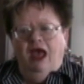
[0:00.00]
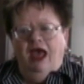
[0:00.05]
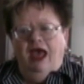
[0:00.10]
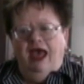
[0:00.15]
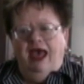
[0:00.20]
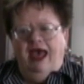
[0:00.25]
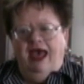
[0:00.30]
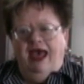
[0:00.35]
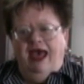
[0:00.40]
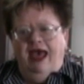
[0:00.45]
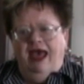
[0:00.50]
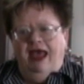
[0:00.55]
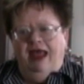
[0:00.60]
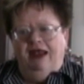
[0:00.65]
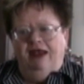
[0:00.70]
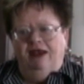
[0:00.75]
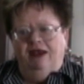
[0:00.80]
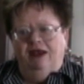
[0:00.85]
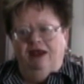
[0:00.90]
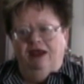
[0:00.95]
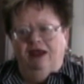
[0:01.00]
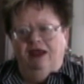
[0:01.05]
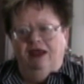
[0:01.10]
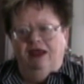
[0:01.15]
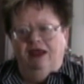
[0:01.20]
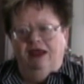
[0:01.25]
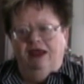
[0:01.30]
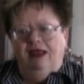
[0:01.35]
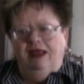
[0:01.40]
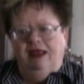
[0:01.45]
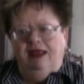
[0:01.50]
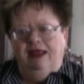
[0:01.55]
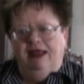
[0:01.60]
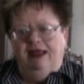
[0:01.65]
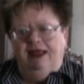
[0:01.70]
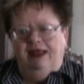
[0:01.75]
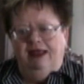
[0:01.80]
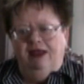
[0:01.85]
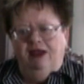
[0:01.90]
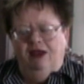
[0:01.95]
And
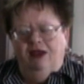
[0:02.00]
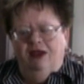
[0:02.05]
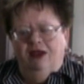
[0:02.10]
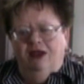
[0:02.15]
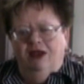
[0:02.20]
he